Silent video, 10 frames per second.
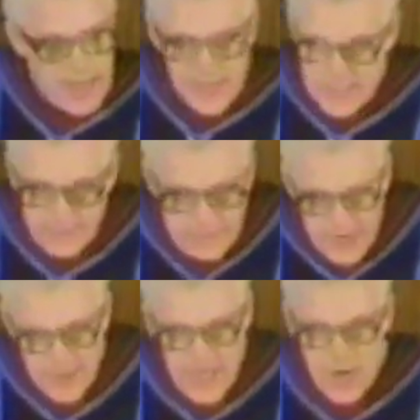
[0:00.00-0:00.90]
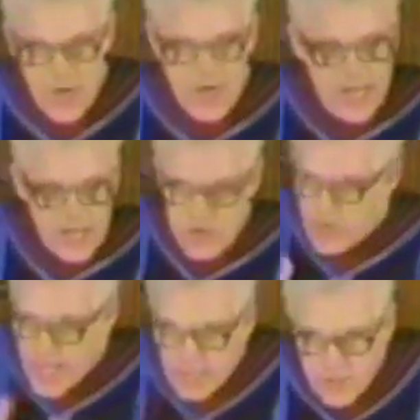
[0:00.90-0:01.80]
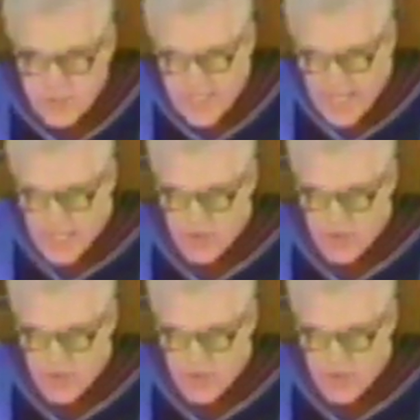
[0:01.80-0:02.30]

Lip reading: and that's very hard, and you can't understand